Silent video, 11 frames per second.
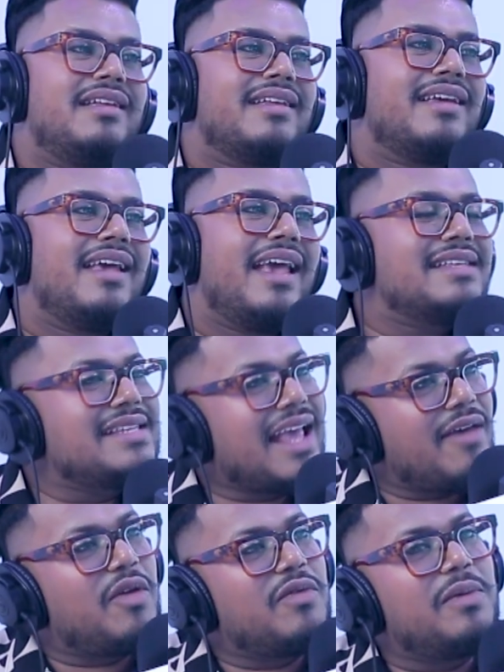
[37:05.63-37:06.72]
it's like, have
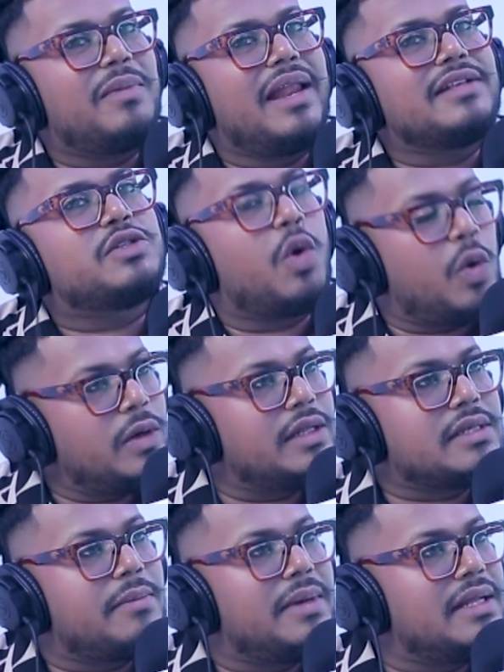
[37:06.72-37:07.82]
you ever like scolded
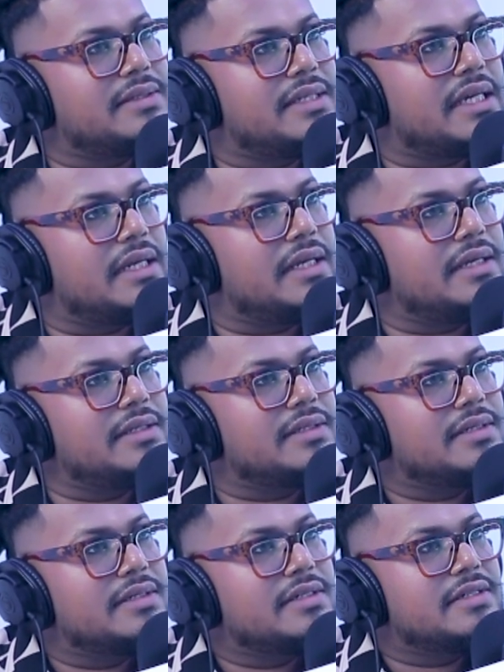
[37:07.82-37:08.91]
somebody in Sinhalese?
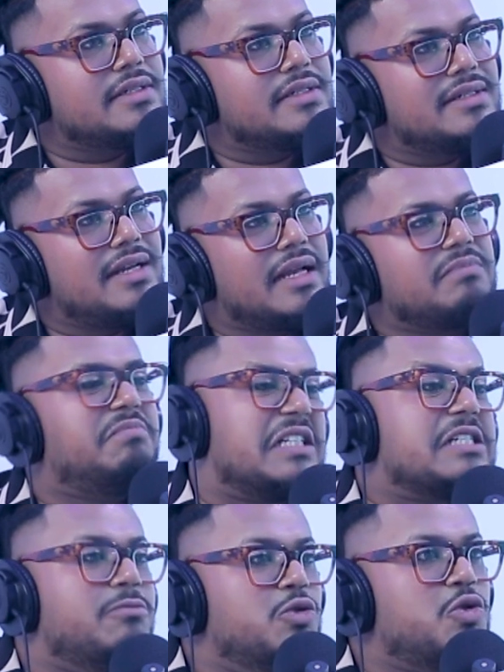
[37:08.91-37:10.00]
Like,
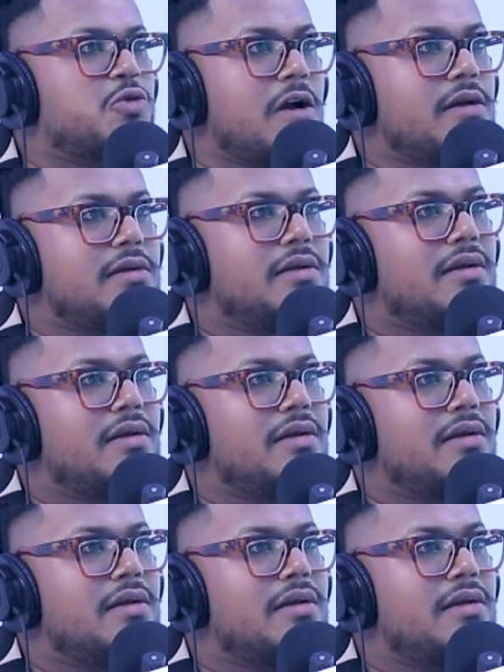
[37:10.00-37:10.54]
paraburwa?